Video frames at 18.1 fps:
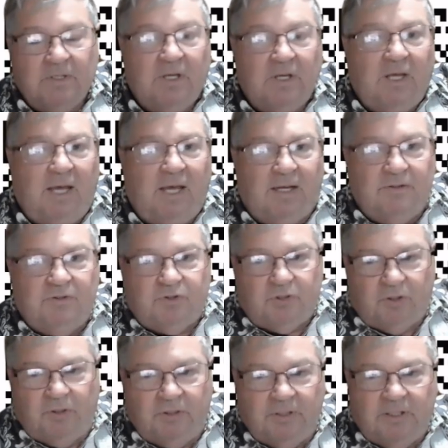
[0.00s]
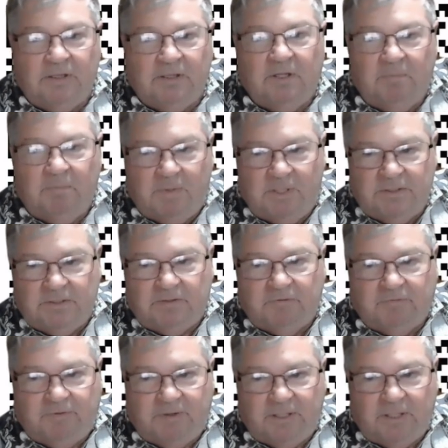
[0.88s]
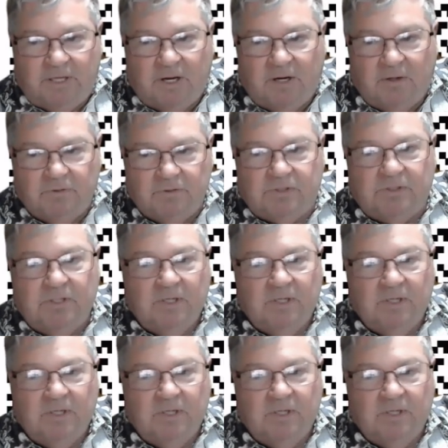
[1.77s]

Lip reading: and turning them into videos